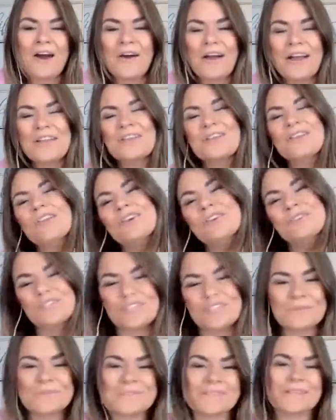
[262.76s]
I knew
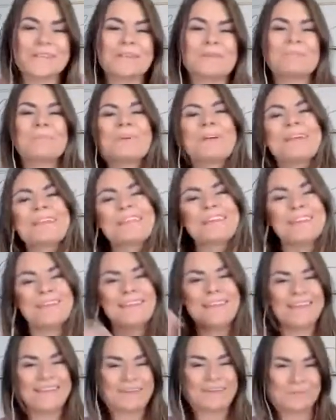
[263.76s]
she was going to bring the
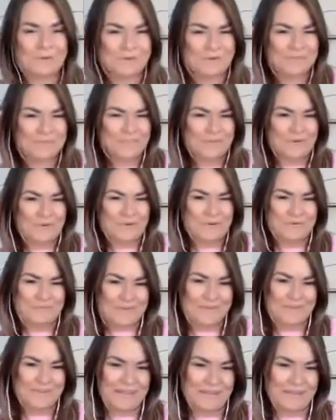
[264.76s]
heat. We were joking about